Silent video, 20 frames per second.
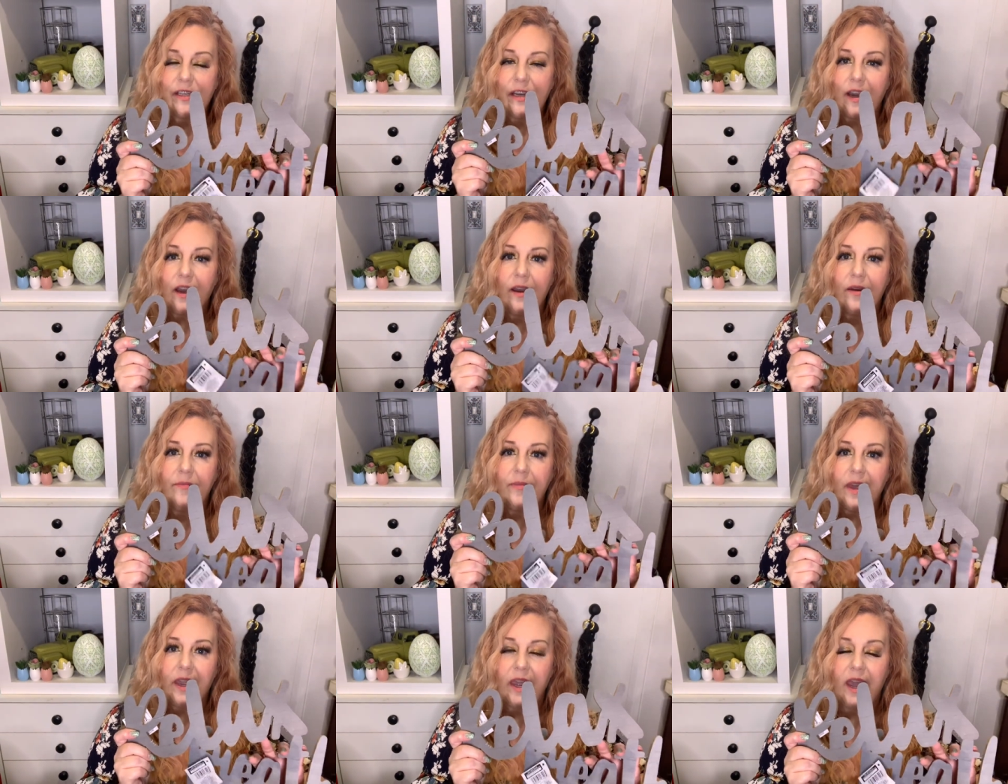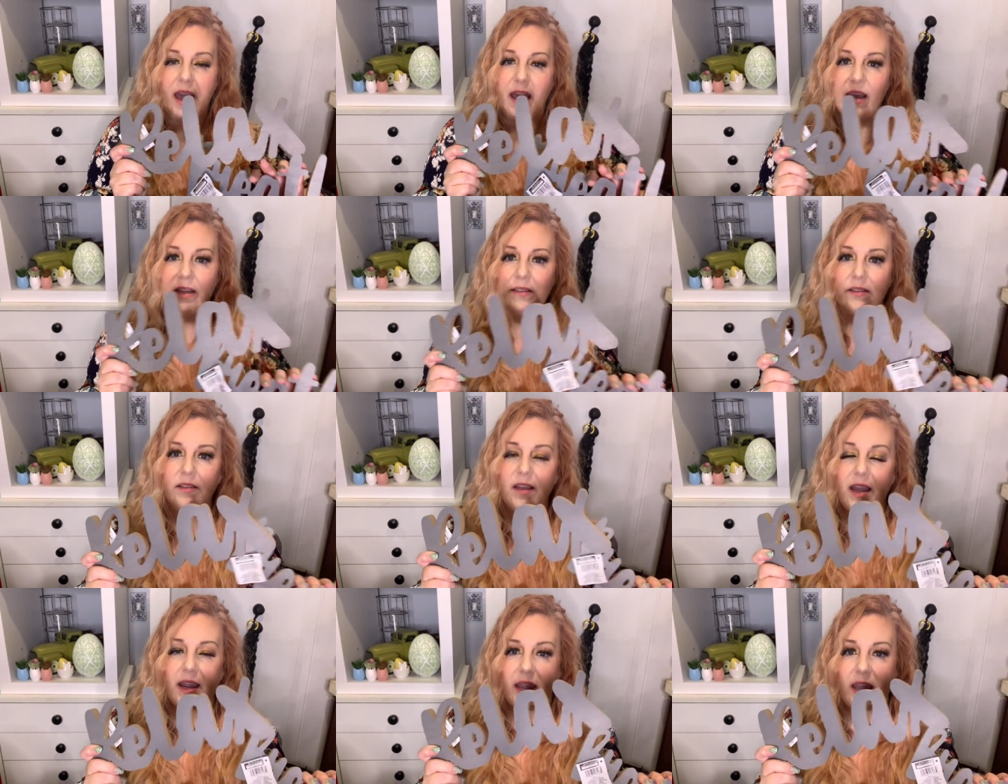They had
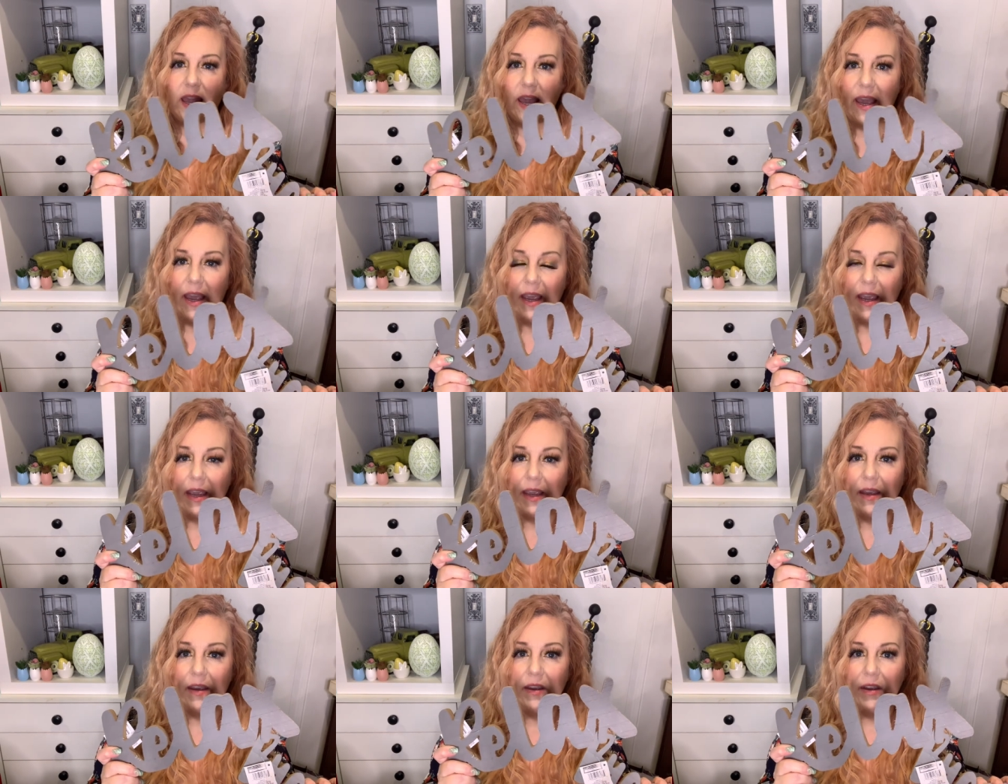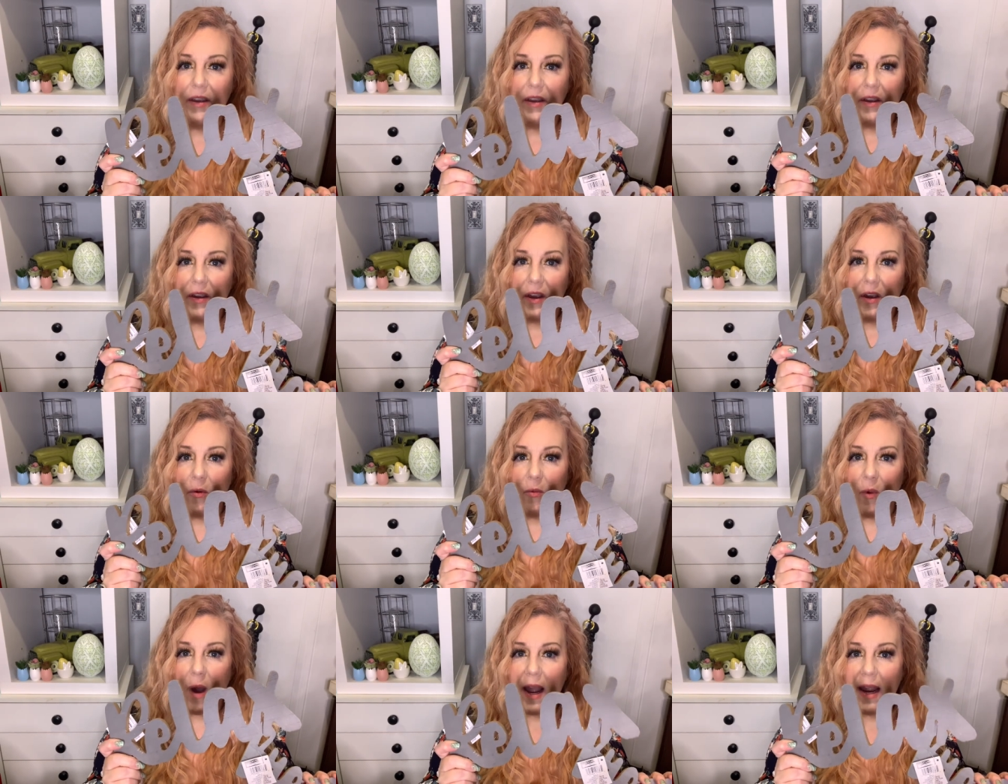like a
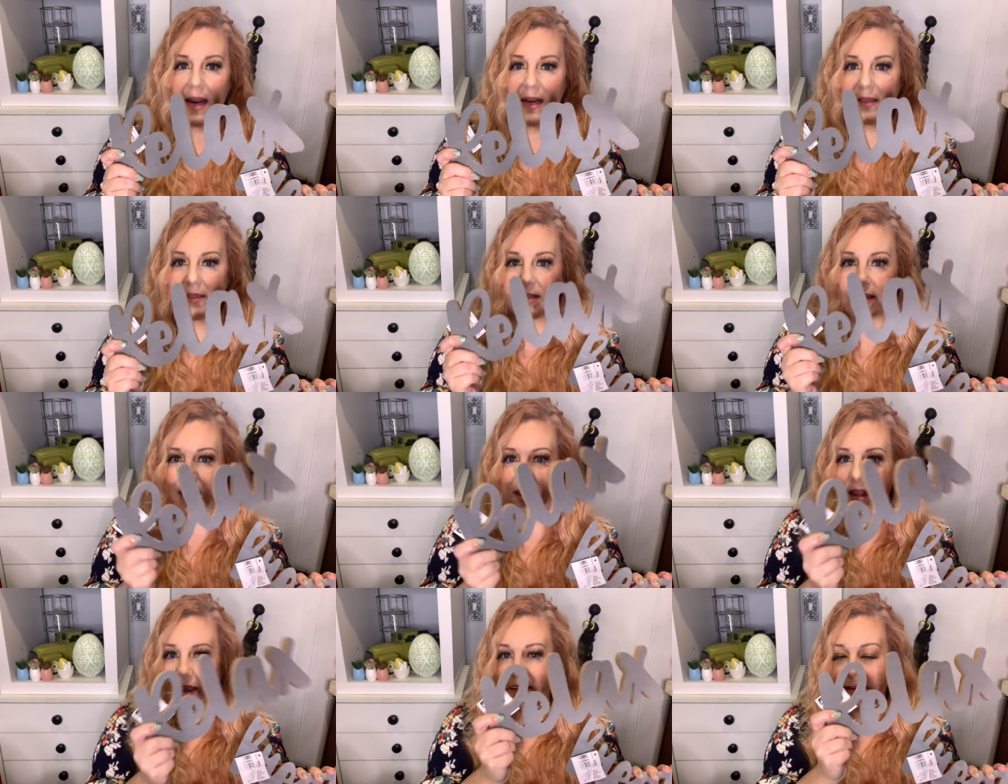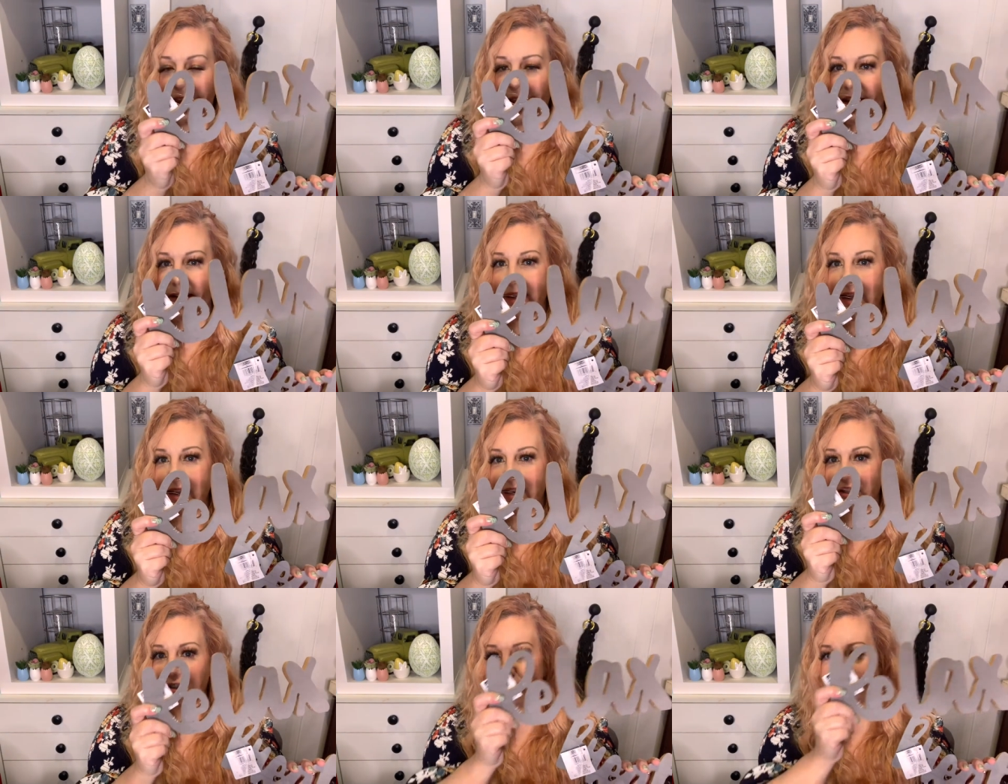white and a
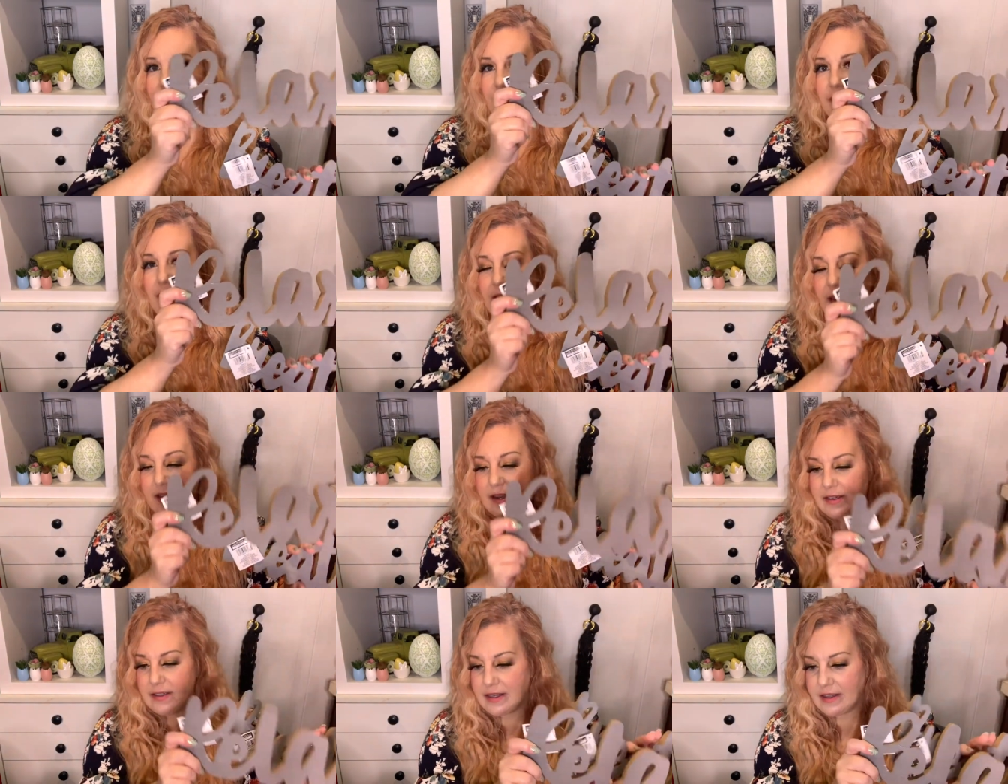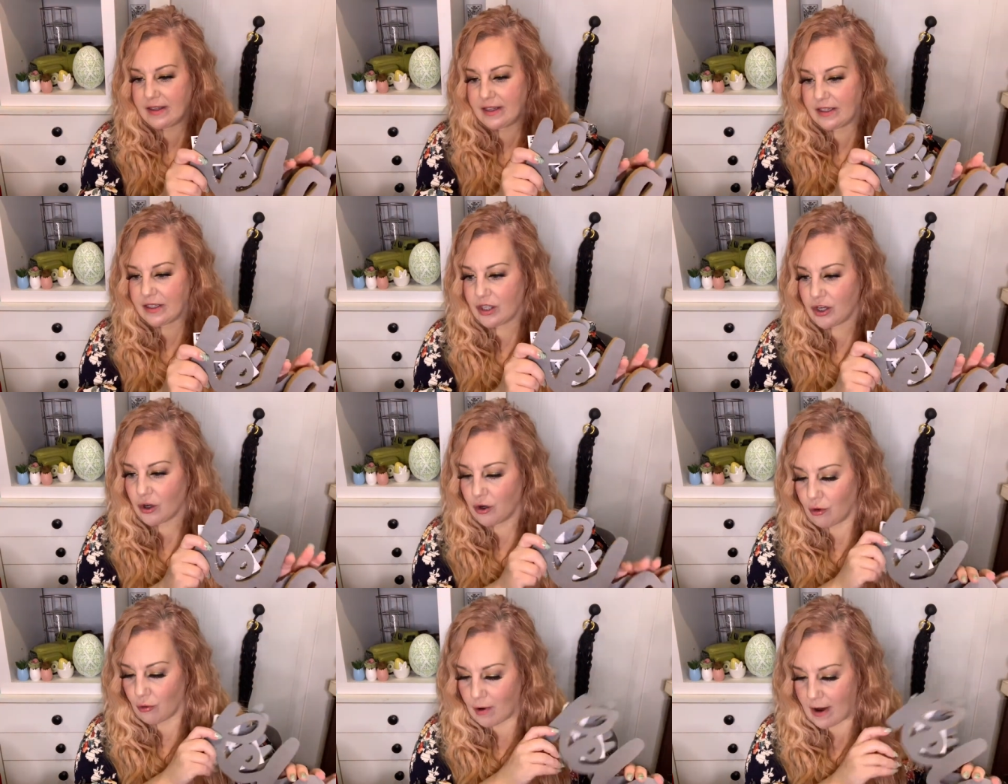natural and this
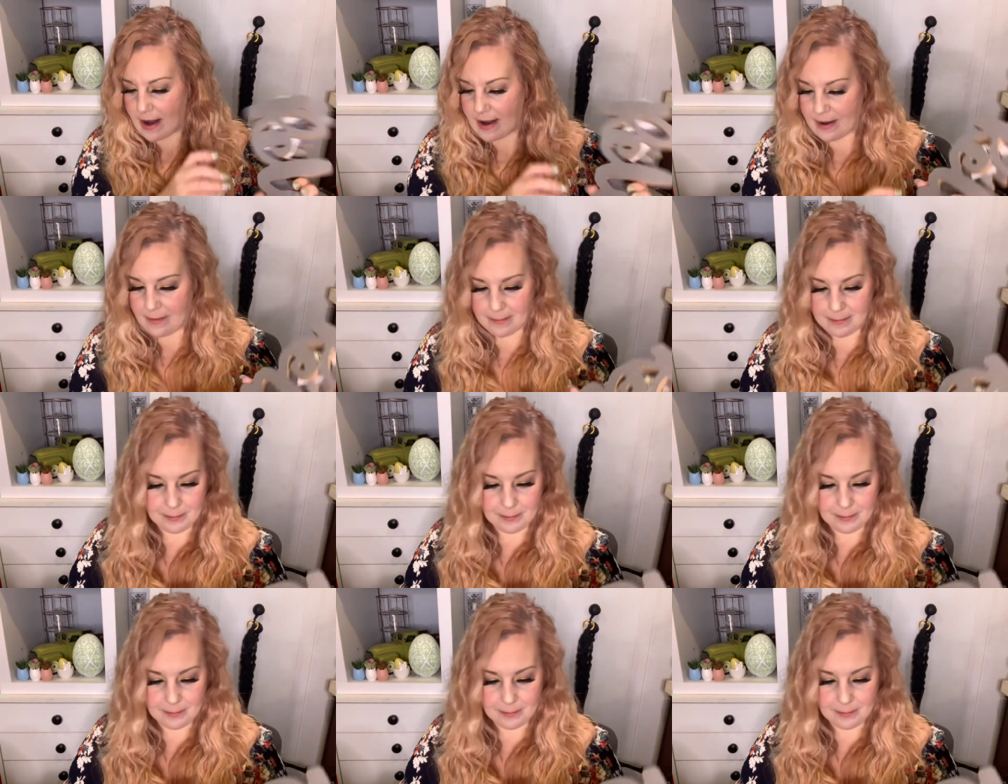gray.